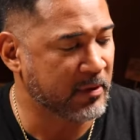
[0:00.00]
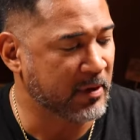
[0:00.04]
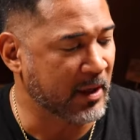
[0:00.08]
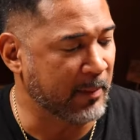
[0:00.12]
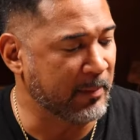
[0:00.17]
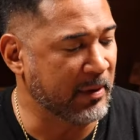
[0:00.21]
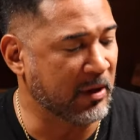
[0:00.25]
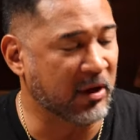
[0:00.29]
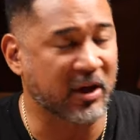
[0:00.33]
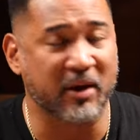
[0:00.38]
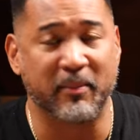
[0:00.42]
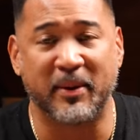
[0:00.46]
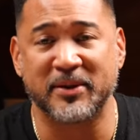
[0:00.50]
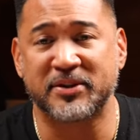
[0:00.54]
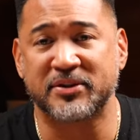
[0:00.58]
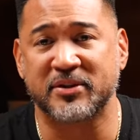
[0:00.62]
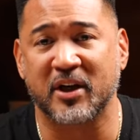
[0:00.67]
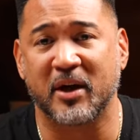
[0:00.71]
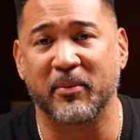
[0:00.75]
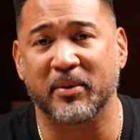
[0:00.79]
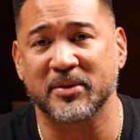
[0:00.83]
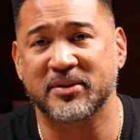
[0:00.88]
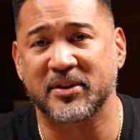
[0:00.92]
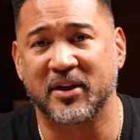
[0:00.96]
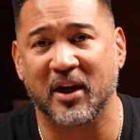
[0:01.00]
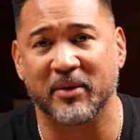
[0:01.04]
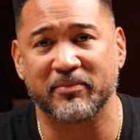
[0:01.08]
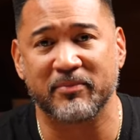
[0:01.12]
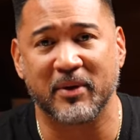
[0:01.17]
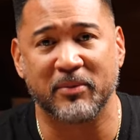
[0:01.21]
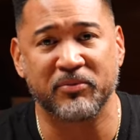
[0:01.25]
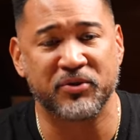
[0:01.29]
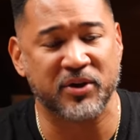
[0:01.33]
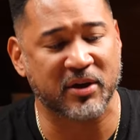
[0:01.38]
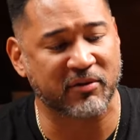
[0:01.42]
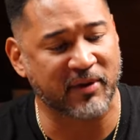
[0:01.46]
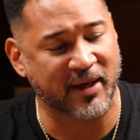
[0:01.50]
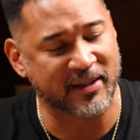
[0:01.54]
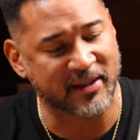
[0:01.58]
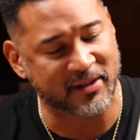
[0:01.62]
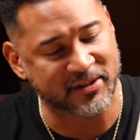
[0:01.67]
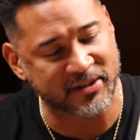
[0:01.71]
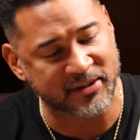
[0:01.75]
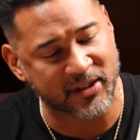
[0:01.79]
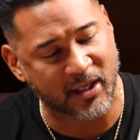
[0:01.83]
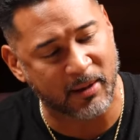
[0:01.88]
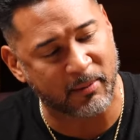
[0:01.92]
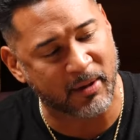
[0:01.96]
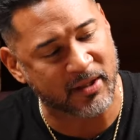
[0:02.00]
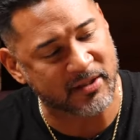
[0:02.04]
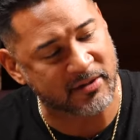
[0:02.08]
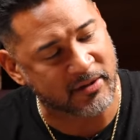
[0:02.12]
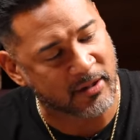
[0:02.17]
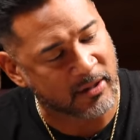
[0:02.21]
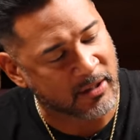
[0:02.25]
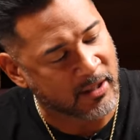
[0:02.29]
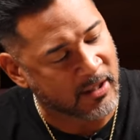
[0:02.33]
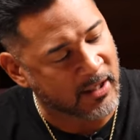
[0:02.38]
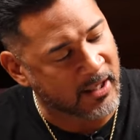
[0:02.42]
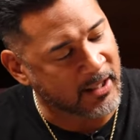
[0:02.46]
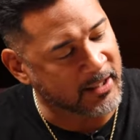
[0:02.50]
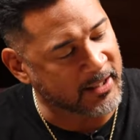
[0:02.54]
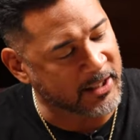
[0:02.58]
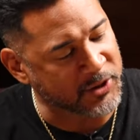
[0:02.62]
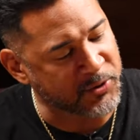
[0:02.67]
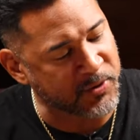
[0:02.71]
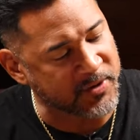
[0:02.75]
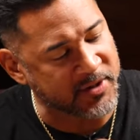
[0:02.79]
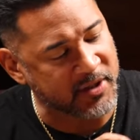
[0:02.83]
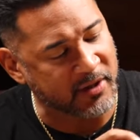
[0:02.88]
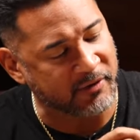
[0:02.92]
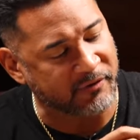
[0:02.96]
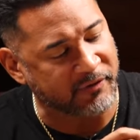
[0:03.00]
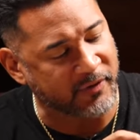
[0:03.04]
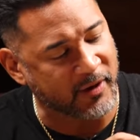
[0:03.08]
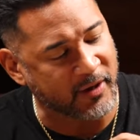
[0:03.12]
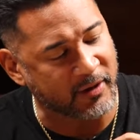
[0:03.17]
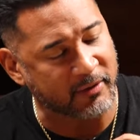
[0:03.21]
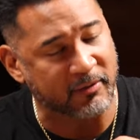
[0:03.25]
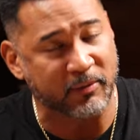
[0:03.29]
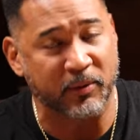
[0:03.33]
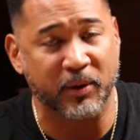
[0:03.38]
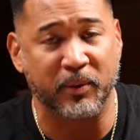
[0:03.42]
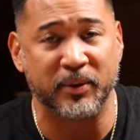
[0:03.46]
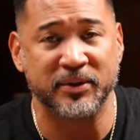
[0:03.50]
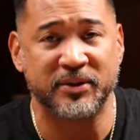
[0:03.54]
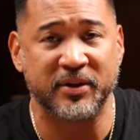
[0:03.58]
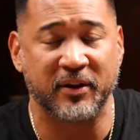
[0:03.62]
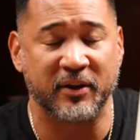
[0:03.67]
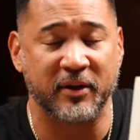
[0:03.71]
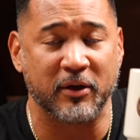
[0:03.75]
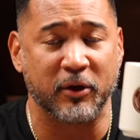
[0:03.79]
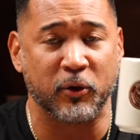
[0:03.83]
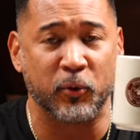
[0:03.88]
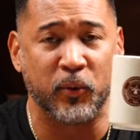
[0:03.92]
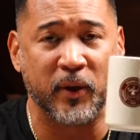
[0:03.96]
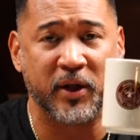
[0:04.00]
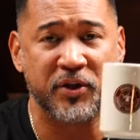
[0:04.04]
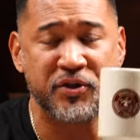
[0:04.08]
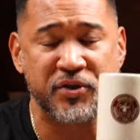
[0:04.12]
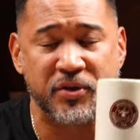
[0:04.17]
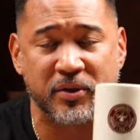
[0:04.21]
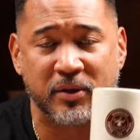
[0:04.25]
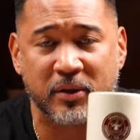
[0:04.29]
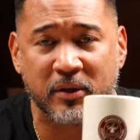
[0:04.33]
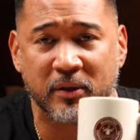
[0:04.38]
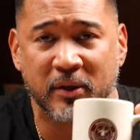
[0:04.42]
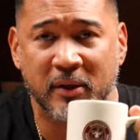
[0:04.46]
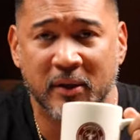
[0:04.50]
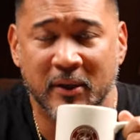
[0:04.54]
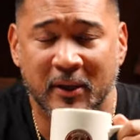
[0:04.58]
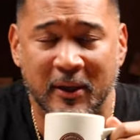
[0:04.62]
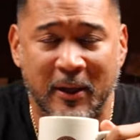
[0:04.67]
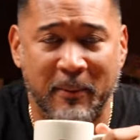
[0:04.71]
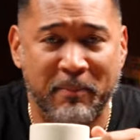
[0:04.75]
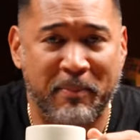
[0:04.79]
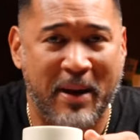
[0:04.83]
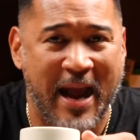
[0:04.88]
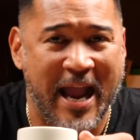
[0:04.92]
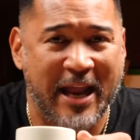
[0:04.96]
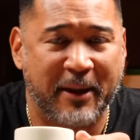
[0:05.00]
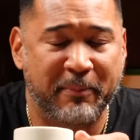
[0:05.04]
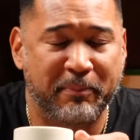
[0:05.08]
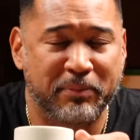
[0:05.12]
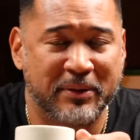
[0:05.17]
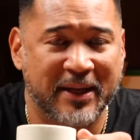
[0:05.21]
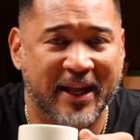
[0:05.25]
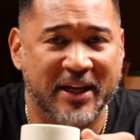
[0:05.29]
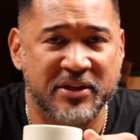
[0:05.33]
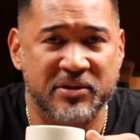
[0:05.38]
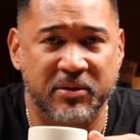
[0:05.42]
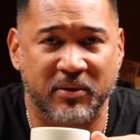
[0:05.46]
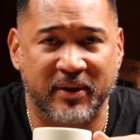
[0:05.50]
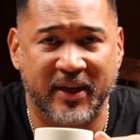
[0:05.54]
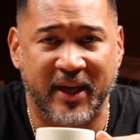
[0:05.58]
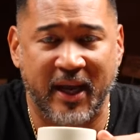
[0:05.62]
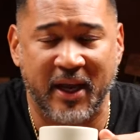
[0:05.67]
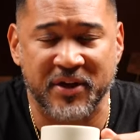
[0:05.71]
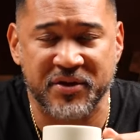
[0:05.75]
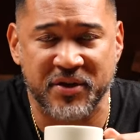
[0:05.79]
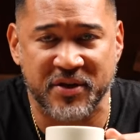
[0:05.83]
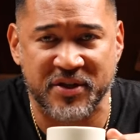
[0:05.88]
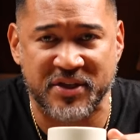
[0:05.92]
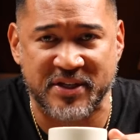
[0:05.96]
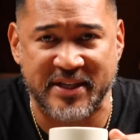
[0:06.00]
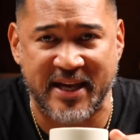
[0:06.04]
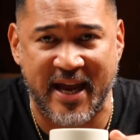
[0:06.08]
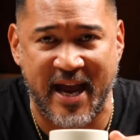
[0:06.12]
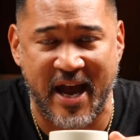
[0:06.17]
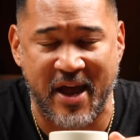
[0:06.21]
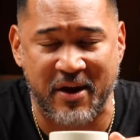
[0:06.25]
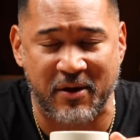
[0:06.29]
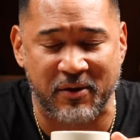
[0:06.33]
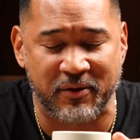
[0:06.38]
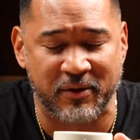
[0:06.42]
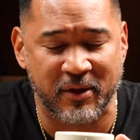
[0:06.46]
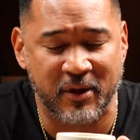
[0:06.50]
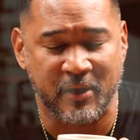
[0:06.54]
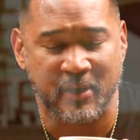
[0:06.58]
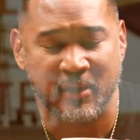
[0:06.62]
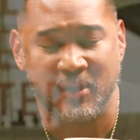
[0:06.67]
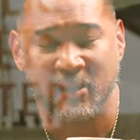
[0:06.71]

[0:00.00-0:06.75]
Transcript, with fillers: I mean, look at my Starbucks cup. I'm drinking right now Starbucks, and guess what's in the front? We went to the original Pike Place location in Seattle